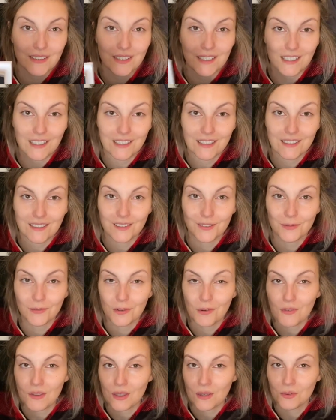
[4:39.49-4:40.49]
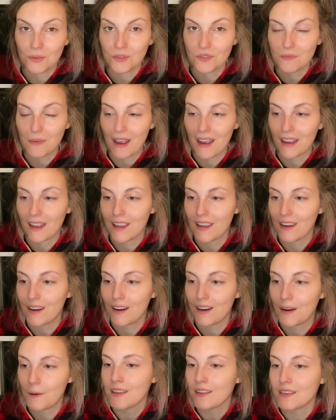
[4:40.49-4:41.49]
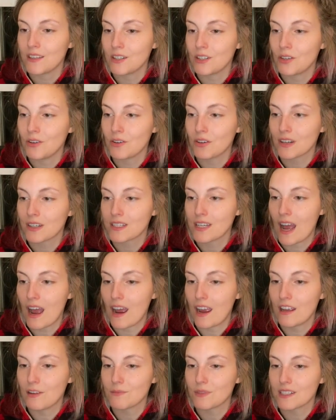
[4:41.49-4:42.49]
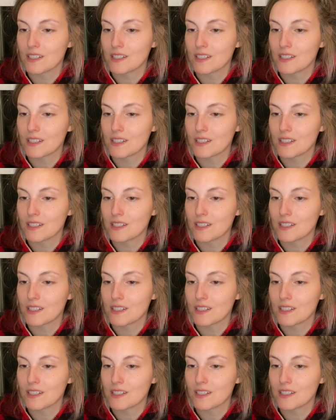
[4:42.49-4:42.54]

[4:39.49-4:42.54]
the reviews back here. The New York Times